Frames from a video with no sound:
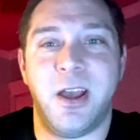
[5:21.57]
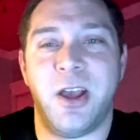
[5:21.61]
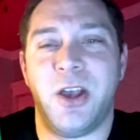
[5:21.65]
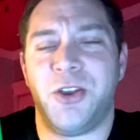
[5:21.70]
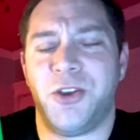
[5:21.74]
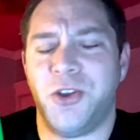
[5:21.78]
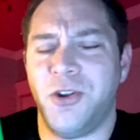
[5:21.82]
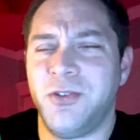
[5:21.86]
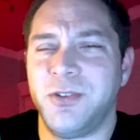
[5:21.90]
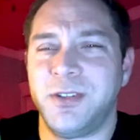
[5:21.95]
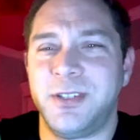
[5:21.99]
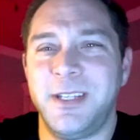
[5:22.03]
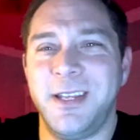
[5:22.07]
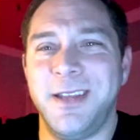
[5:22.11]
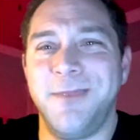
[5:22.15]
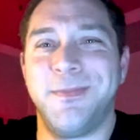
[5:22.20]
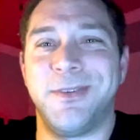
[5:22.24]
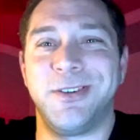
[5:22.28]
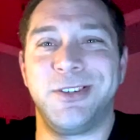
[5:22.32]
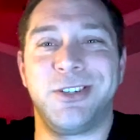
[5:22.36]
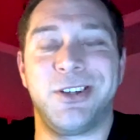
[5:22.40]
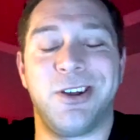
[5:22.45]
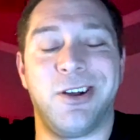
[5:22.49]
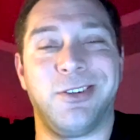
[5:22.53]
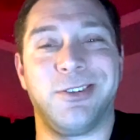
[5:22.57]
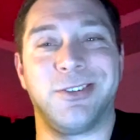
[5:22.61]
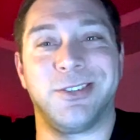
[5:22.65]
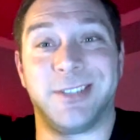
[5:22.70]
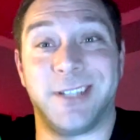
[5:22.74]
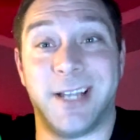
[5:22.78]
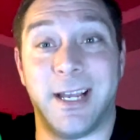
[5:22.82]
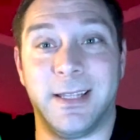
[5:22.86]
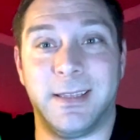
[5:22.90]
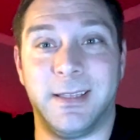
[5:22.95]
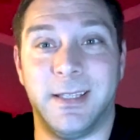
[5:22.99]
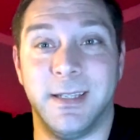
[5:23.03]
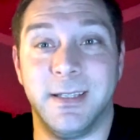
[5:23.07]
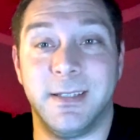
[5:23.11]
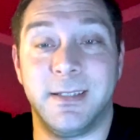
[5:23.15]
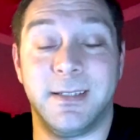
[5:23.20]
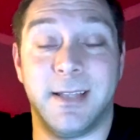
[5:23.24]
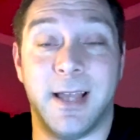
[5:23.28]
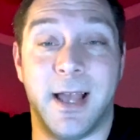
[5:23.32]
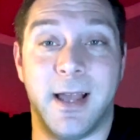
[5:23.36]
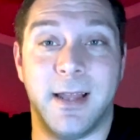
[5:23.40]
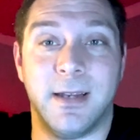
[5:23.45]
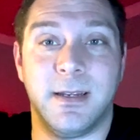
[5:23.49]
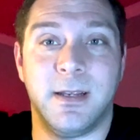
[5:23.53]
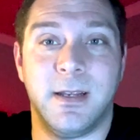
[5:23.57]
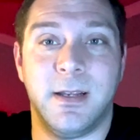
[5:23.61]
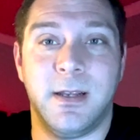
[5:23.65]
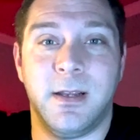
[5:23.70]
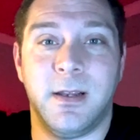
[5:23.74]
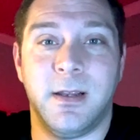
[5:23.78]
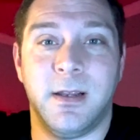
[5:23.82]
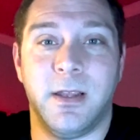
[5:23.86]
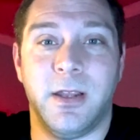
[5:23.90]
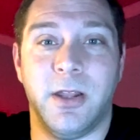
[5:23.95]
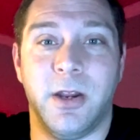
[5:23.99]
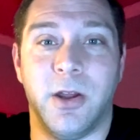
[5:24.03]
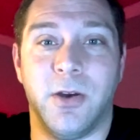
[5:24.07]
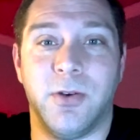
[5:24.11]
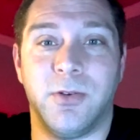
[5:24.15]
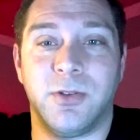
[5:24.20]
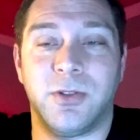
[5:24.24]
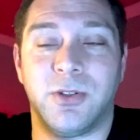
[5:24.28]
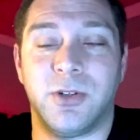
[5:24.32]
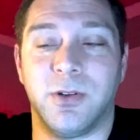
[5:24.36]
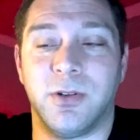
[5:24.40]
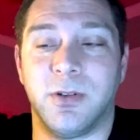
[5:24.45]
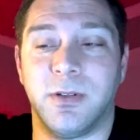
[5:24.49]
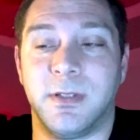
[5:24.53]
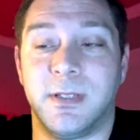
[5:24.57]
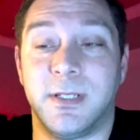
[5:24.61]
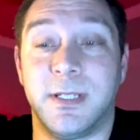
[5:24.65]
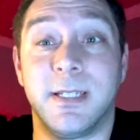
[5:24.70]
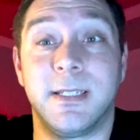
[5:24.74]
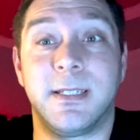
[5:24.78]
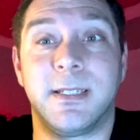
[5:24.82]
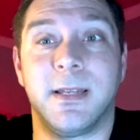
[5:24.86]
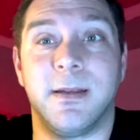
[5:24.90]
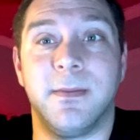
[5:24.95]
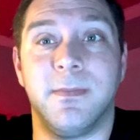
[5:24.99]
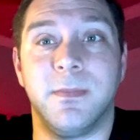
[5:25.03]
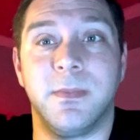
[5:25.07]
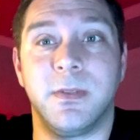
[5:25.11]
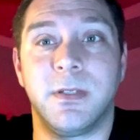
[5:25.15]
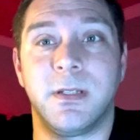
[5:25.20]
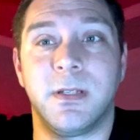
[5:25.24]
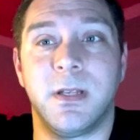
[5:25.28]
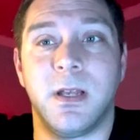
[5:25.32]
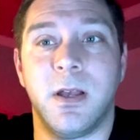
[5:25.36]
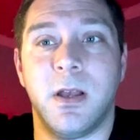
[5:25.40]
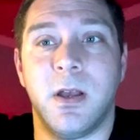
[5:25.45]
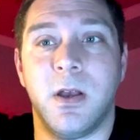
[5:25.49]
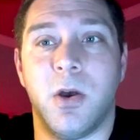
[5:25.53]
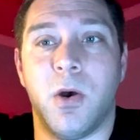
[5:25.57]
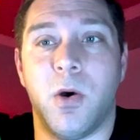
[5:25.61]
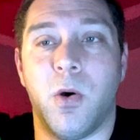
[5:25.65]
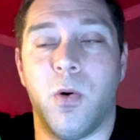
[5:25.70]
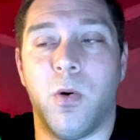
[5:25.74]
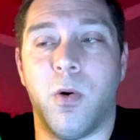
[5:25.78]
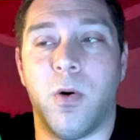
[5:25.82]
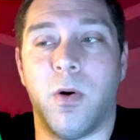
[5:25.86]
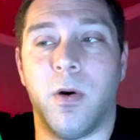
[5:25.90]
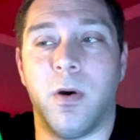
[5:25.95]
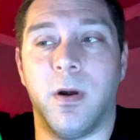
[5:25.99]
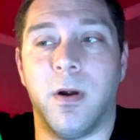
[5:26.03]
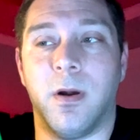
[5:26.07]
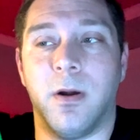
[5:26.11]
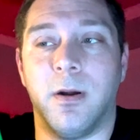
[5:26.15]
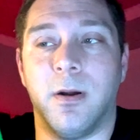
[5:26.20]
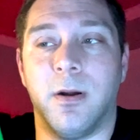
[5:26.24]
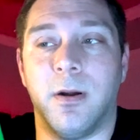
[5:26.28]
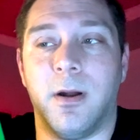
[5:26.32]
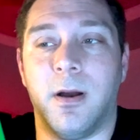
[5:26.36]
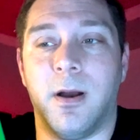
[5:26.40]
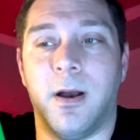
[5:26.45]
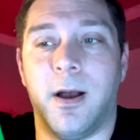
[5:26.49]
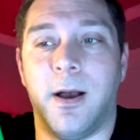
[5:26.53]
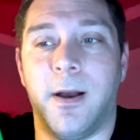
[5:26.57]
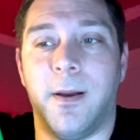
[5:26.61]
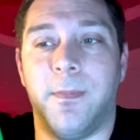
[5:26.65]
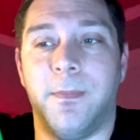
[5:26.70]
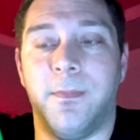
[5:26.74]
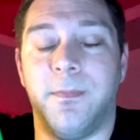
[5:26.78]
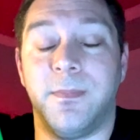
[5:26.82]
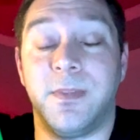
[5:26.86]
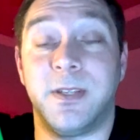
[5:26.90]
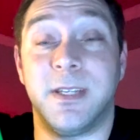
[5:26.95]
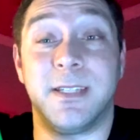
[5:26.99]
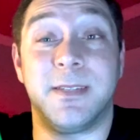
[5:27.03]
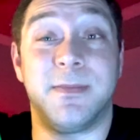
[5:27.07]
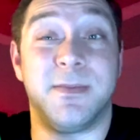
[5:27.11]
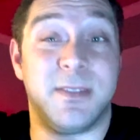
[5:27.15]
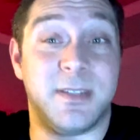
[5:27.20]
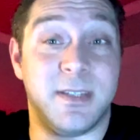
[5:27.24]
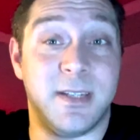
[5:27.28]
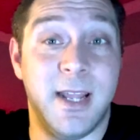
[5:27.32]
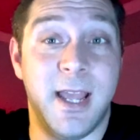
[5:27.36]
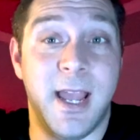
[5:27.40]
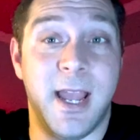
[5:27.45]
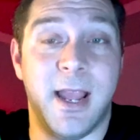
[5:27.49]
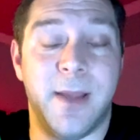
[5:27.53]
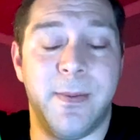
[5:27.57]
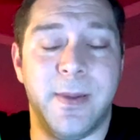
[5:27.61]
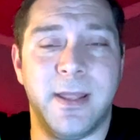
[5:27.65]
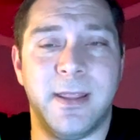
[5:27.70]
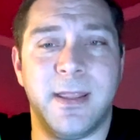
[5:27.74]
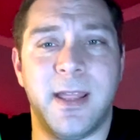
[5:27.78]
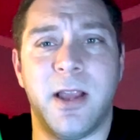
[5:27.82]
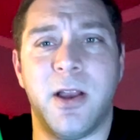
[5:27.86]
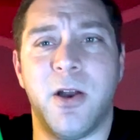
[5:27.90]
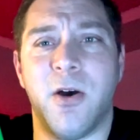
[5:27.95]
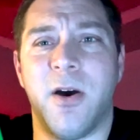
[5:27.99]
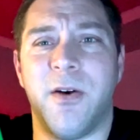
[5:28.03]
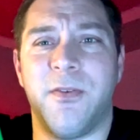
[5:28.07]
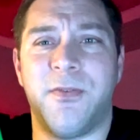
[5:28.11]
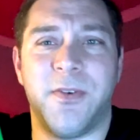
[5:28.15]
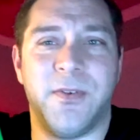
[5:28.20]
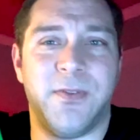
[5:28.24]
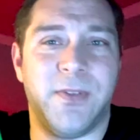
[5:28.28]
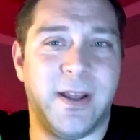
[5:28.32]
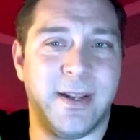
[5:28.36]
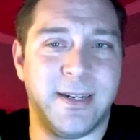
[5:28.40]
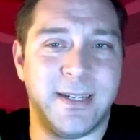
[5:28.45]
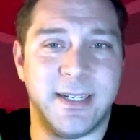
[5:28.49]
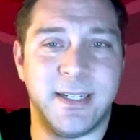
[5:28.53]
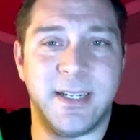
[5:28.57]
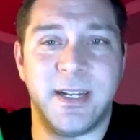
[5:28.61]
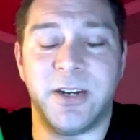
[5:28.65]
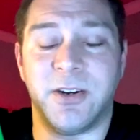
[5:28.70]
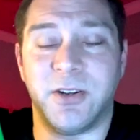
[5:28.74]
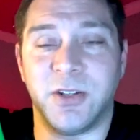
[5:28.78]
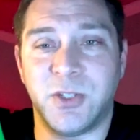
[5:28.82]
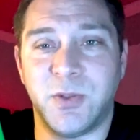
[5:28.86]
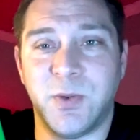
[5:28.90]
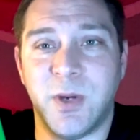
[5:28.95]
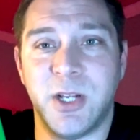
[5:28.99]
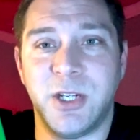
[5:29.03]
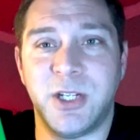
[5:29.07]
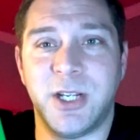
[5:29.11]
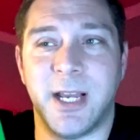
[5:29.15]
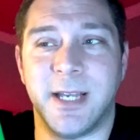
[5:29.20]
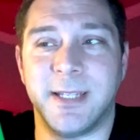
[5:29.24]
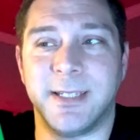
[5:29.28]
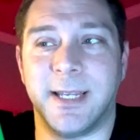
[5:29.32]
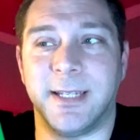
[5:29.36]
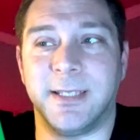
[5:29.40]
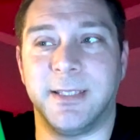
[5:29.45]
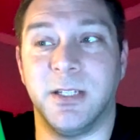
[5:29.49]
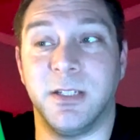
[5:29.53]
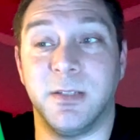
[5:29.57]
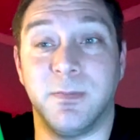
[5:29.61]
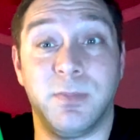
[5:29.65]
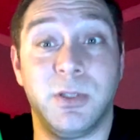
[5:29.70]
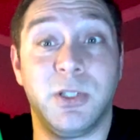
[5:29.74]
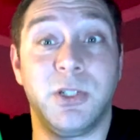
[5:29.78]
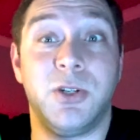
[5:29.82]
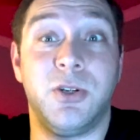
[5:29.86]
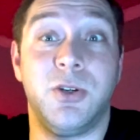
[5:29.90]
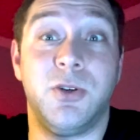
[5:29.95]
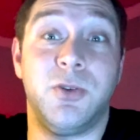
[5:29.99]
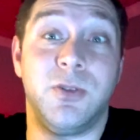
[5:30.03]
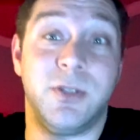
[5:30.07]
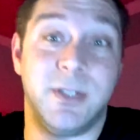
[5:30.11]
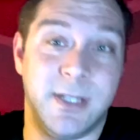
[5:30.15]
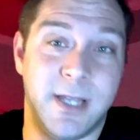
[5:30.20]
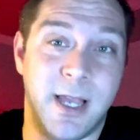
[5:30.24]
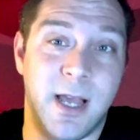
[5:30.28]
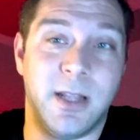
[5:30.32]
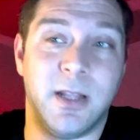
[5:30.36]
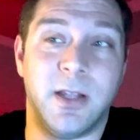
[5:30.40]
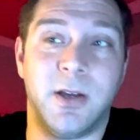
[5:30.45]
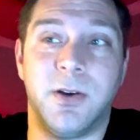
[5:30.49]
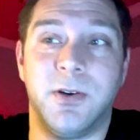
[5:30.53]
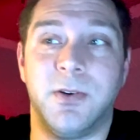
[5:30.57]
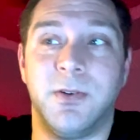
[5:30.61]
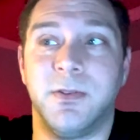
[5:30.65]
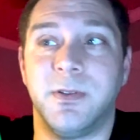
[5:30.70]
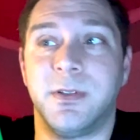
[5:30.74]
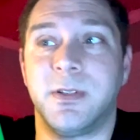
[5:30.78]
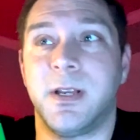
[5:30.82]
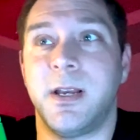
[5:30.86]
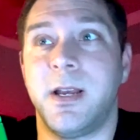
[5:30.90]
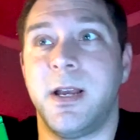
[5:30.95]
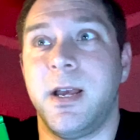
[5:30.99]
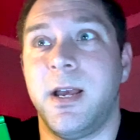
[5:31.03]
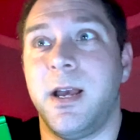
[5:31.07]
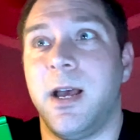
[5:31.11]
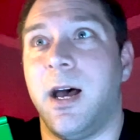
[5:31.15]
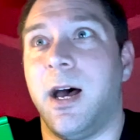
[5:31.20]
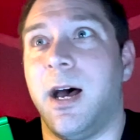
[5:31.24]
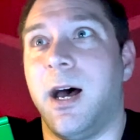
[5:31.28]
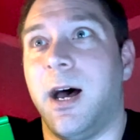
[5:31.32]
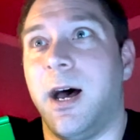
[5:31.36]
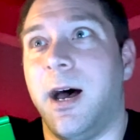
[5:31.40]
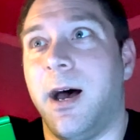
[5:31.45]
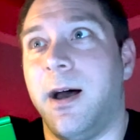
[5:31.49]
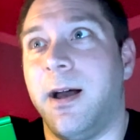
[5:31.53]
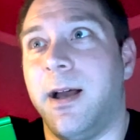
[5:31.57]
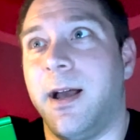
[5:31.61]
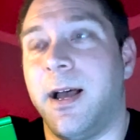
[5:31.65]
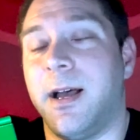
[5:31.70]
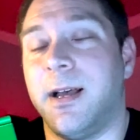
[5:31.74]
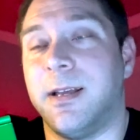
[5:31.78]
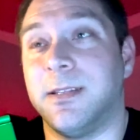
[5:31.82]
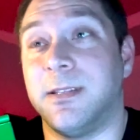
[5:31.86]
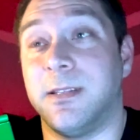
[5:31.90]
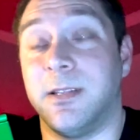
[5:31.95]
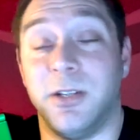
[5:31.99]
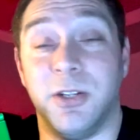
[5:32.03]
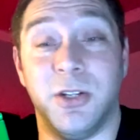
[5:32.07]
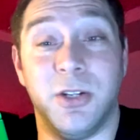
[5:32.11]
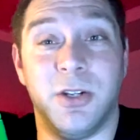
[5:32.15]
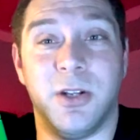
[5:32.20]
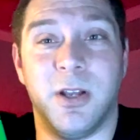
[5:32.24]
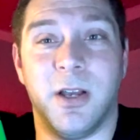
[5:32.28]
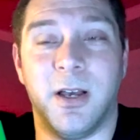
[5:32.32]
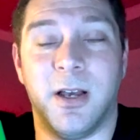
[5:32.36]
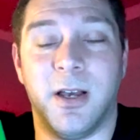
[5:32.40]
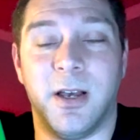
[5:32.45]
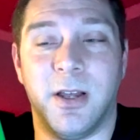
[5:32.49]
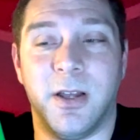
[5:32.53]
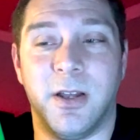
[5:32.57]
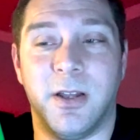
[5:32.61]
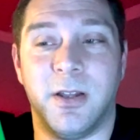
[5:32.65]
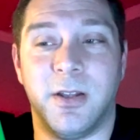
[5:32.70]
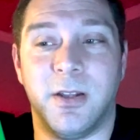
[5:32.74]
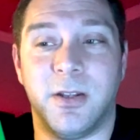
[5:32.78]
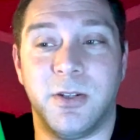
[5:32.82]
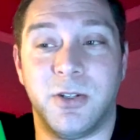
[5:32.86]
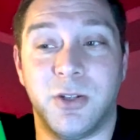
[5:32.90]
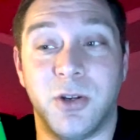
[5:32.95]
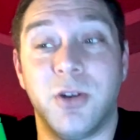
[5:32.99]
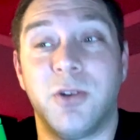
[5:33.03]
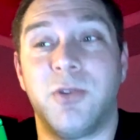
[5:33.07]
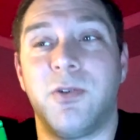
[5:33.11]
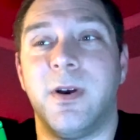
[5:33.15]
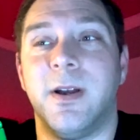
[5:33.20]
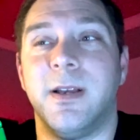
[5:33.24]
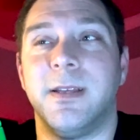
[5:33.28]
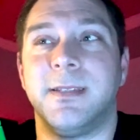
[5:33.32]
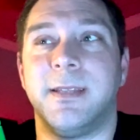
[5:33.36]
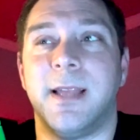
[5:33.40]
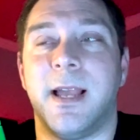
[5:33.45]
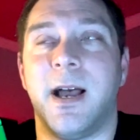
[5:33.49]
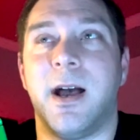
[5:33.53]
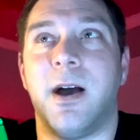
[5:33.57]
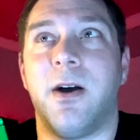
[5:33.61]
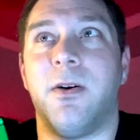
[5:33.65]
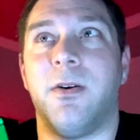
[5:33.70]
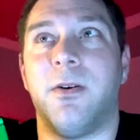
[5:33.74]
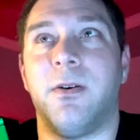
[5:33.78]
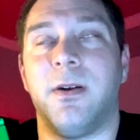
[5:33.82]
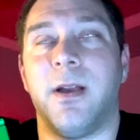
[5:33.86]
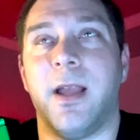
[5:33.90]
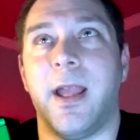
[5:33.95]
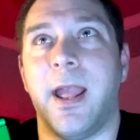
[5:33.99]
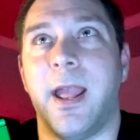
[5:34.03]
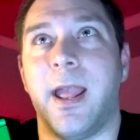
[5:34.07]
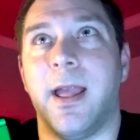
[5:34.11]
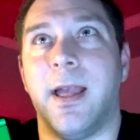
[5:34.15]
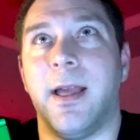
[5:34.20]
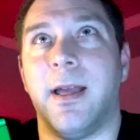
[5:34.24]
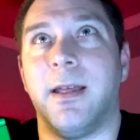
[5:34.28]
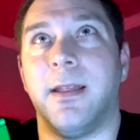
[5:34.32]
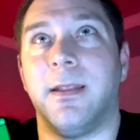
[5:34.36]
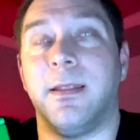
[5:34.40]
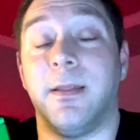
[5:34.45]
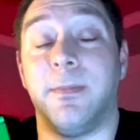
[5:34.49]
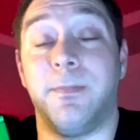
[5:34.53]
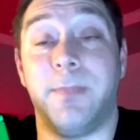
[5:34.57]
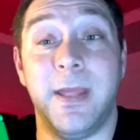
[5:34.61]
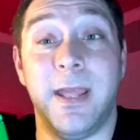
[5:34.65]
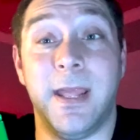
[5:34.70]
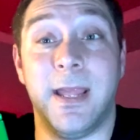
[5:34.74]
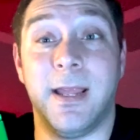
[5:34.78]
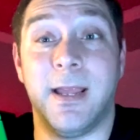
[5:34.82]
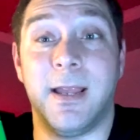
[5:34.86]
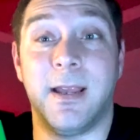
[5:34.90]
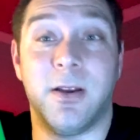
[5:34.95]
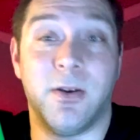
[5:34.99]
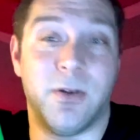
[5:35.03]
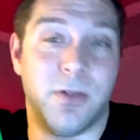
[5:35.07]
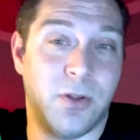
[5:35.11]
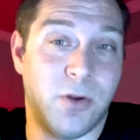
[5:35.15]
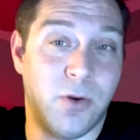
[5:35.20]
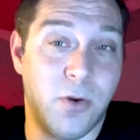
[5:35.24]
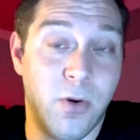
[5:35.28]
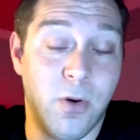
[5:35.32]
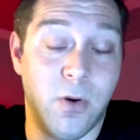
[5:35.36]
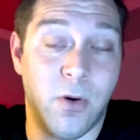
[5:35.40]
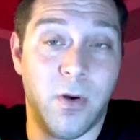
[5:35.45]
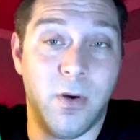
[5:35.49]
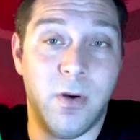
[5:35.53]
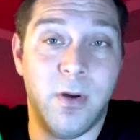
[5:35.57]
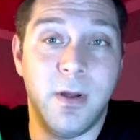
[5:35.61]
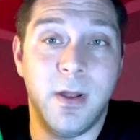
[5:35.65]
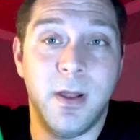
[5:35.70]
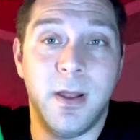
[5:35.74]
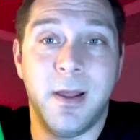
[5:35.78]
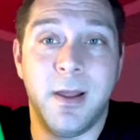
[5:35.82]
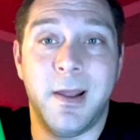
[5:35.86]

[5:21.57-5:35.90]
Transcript: You don't see much colors like this that, you know, certain systems or systems today, I mean, they go off of like Nintendo Switch has like those blues, the yellows, has the turquoise now, and the pink or the coral.